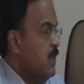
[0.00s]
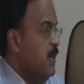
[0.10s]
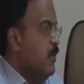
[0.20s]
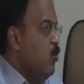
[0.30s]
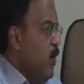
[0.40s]

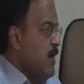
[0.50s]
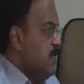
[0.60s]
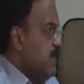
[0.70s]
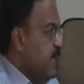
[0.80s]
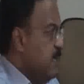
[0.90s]
in one
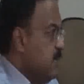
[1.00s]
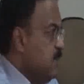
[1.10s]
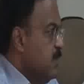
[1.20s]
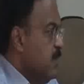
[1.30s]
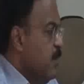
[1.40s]

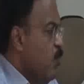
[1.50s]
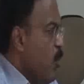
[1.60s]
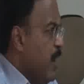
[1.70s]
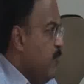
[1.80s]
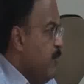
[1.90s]
sense, in
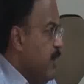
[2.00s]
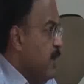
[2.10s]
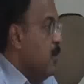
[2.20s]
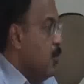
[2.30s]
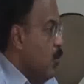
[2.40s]
one way,
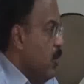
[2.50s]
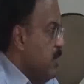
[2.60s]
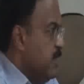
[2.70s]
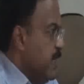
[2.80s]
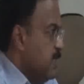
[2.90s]

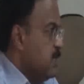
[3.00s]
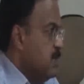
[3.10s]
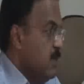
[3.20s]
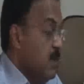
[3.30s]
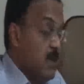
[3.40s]
context.
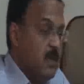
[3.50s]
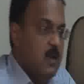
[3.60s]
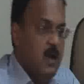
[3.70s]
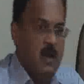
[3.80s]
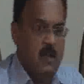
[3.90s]
In
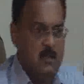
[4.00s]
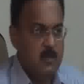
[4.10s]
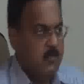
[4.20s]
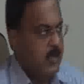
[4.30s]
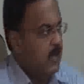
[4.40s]
another
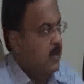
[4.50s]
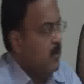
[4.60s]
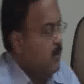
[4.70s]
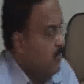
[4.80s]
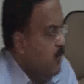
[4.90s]
way,
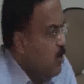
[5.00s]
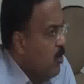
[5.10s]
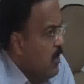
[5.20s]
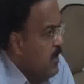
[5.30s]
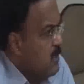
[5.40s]
we
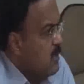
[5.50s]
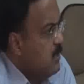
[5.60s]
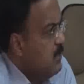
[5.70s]
call it